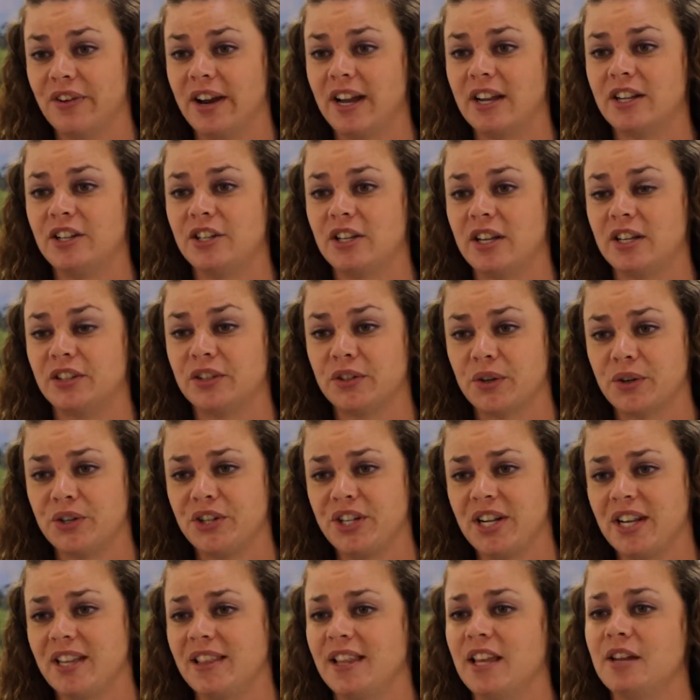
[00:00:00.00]
Ranch
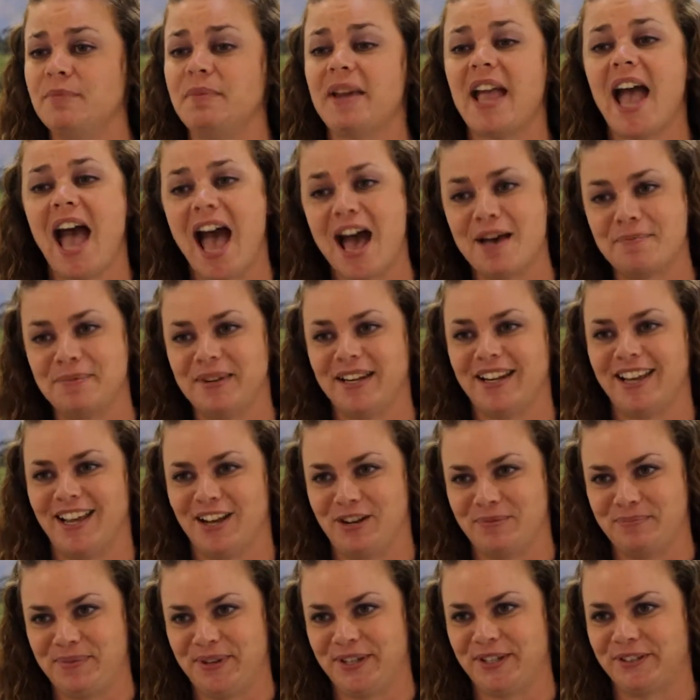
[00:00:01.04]
associate and they'd be happy to
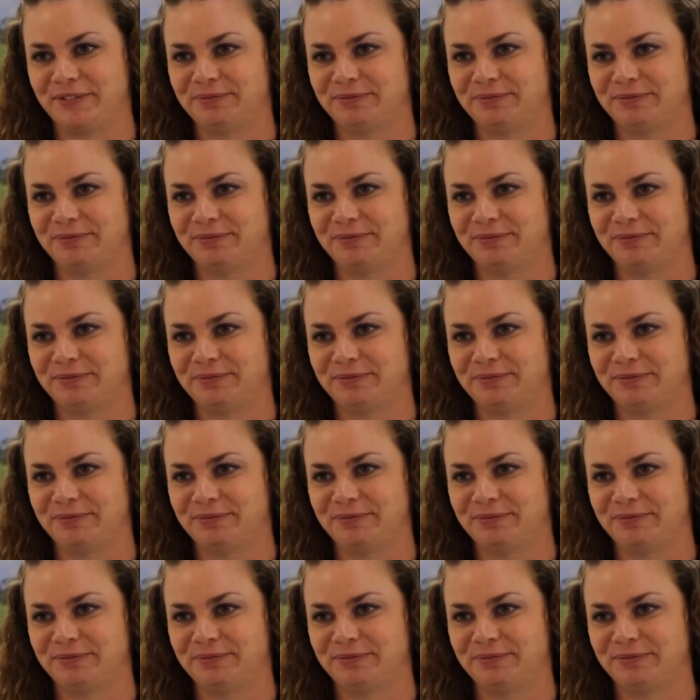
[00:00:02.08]
help you.